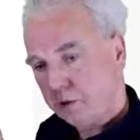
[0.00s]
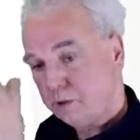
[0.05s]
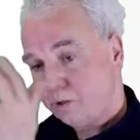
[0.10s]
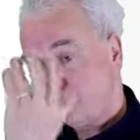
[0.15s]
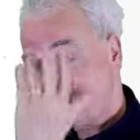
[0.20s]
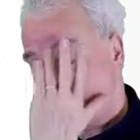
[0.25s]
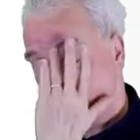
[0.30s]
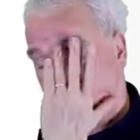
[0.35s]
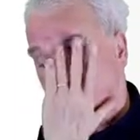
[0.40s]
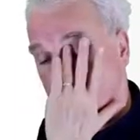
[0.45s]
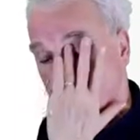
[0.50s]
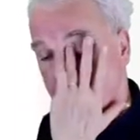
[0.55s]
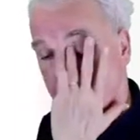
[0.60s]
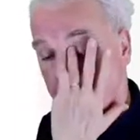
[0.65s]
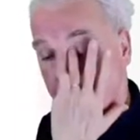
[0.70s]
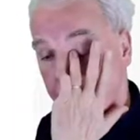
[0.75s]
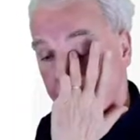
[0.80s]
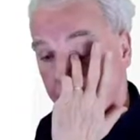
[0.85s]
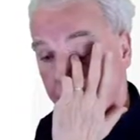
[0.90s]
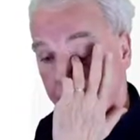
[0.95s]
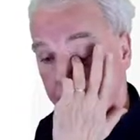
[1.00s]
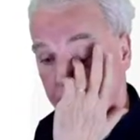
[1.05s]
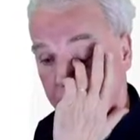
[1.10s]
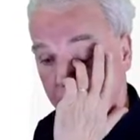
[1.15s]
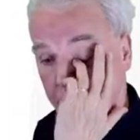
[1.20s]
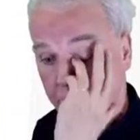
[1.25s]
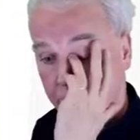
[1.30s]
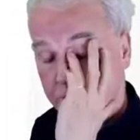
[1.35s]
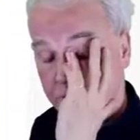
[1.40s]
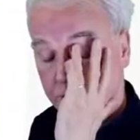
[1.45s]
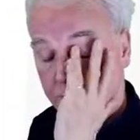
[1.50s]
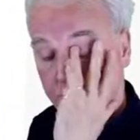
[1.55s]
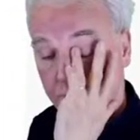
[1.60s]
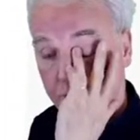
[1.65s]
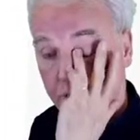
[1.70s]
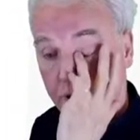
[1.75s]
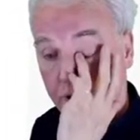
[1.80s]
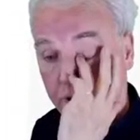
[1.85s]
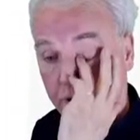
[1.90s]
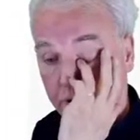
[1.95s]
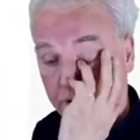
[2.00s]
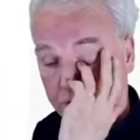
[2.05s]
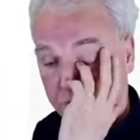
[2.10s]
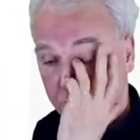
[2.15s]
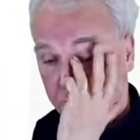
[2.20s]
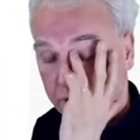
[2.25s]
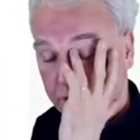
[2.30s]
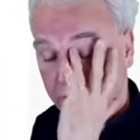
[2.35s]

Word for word: uh, uh a standard uh, string